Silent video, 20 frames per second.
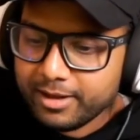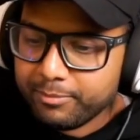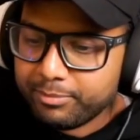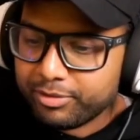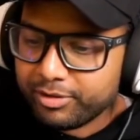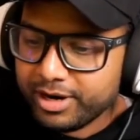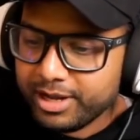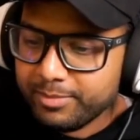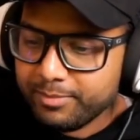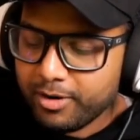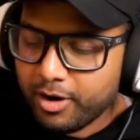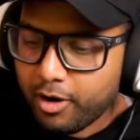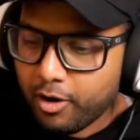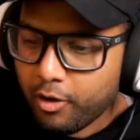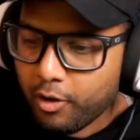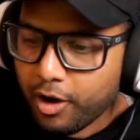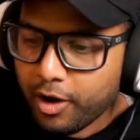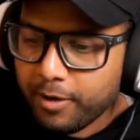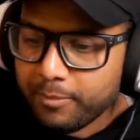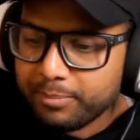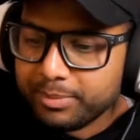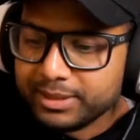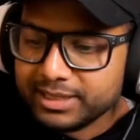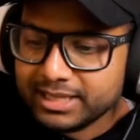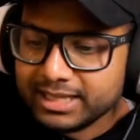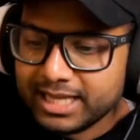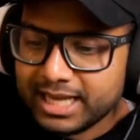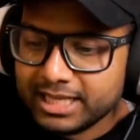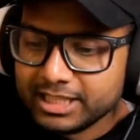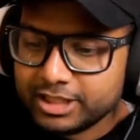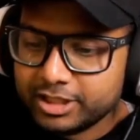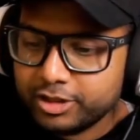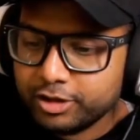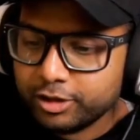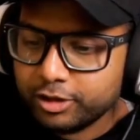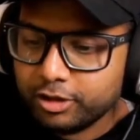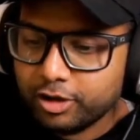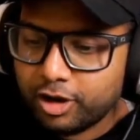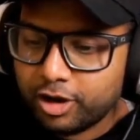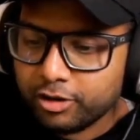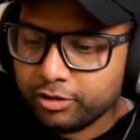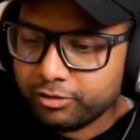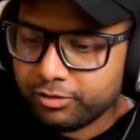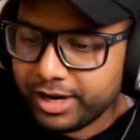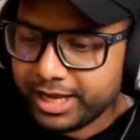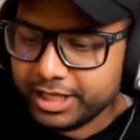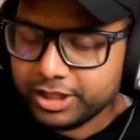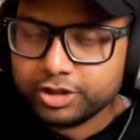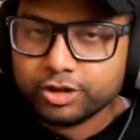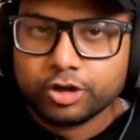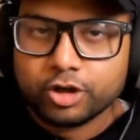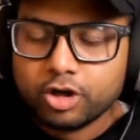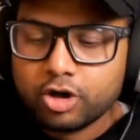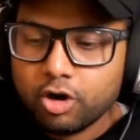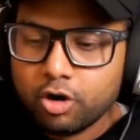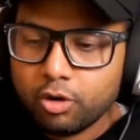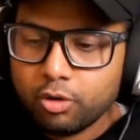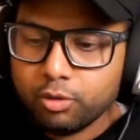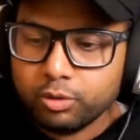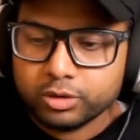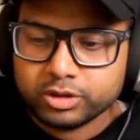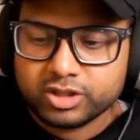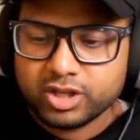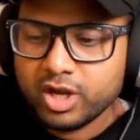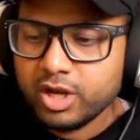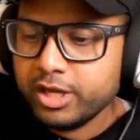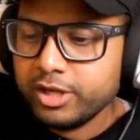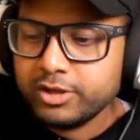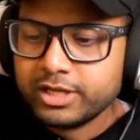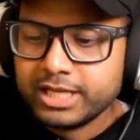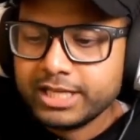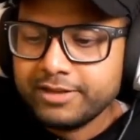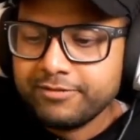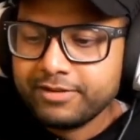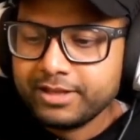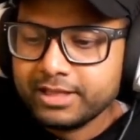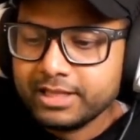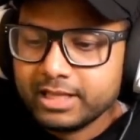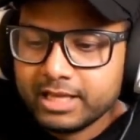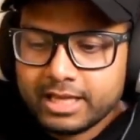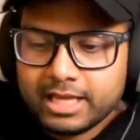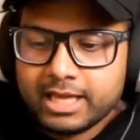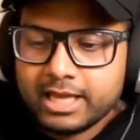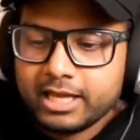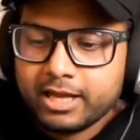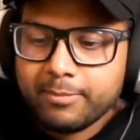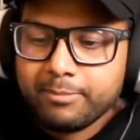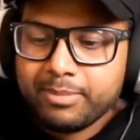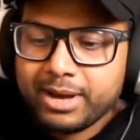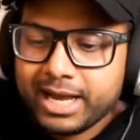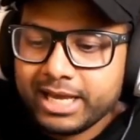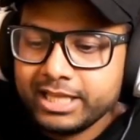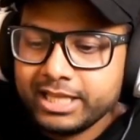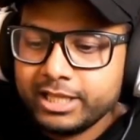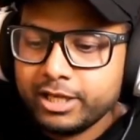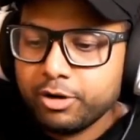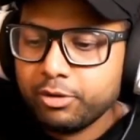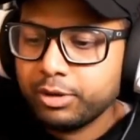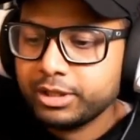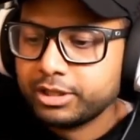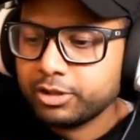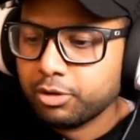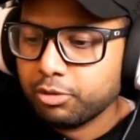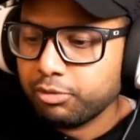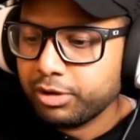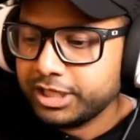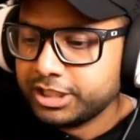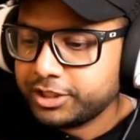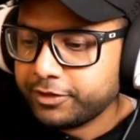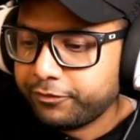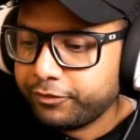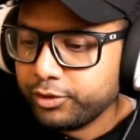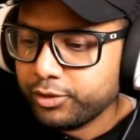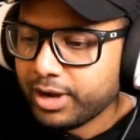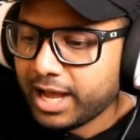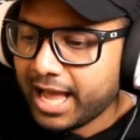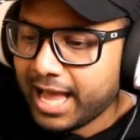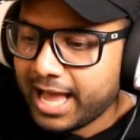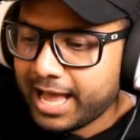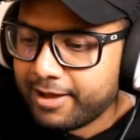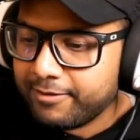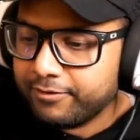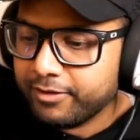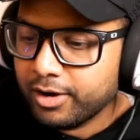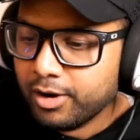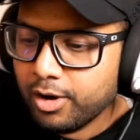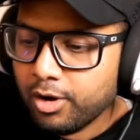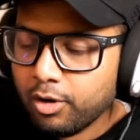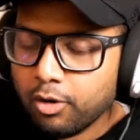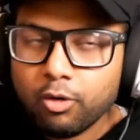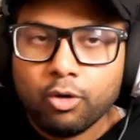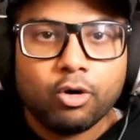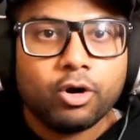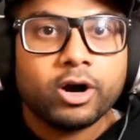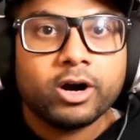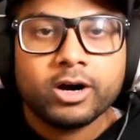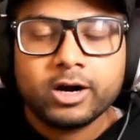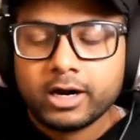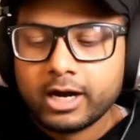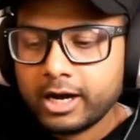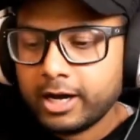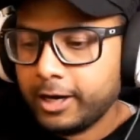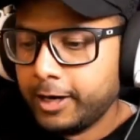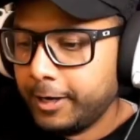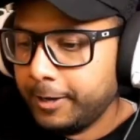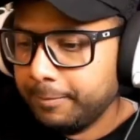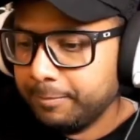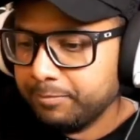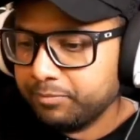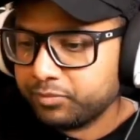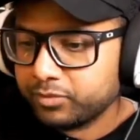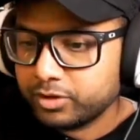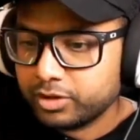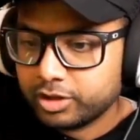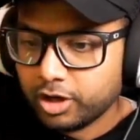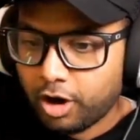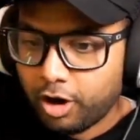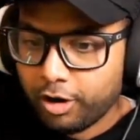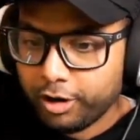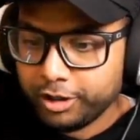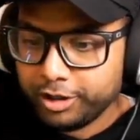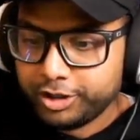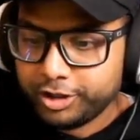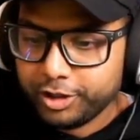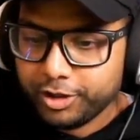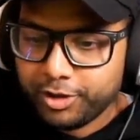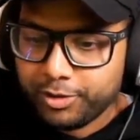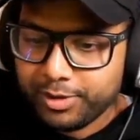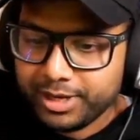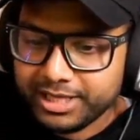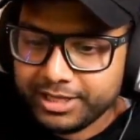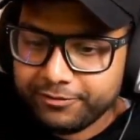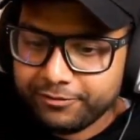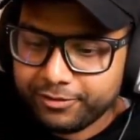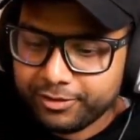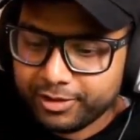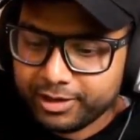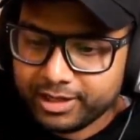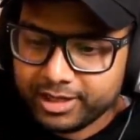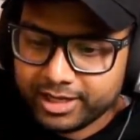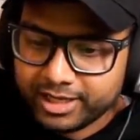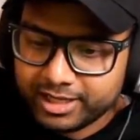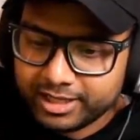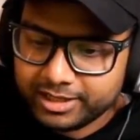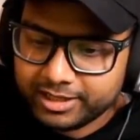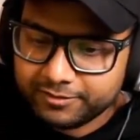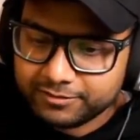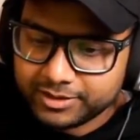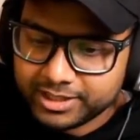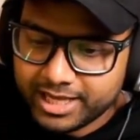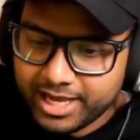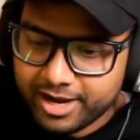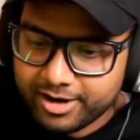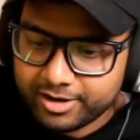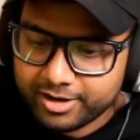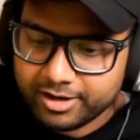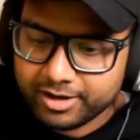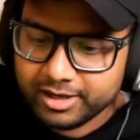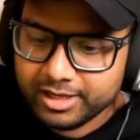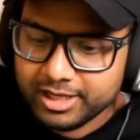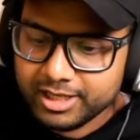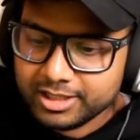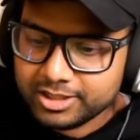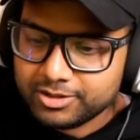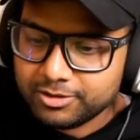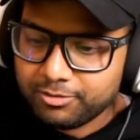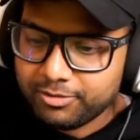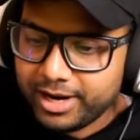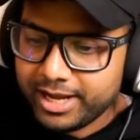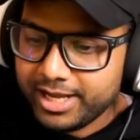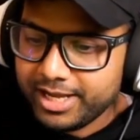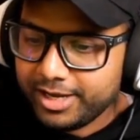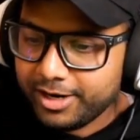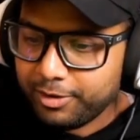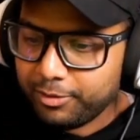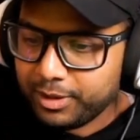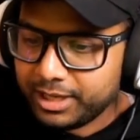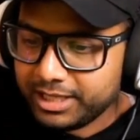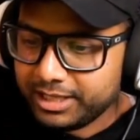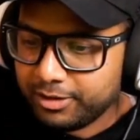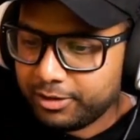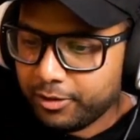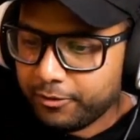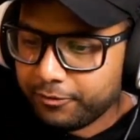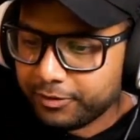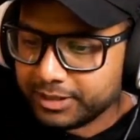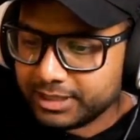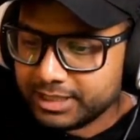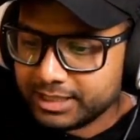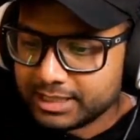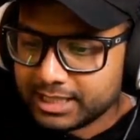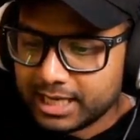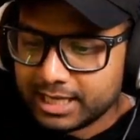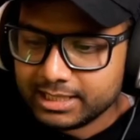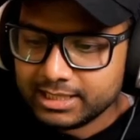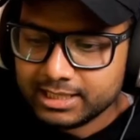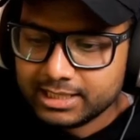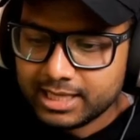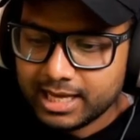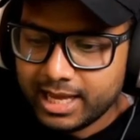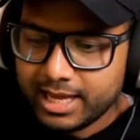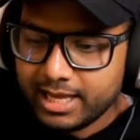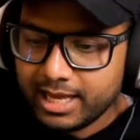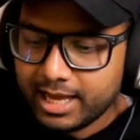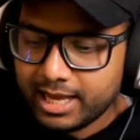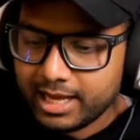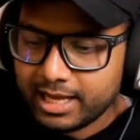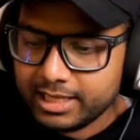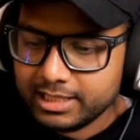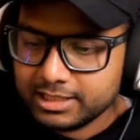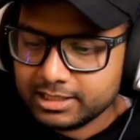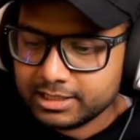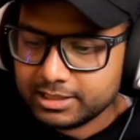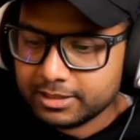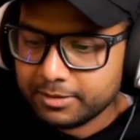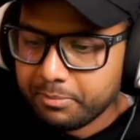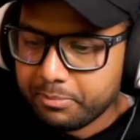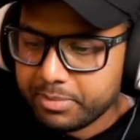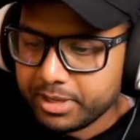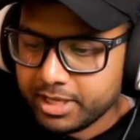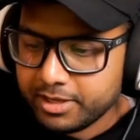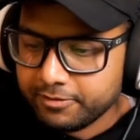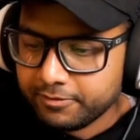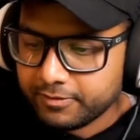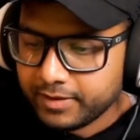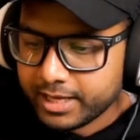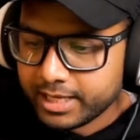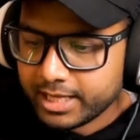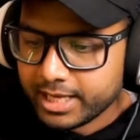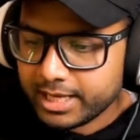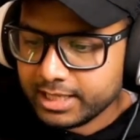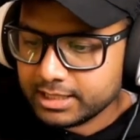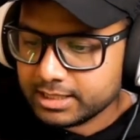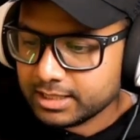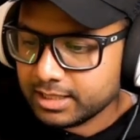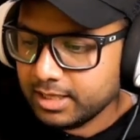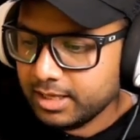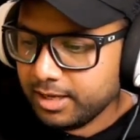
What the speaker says: Primo plus your long range, your Colt. You can even combine it with the Witch if you have, or the Archer Queen if you're lucky enough to get her. So right here, we're gonna go for this guy. This guy has beef, I guess.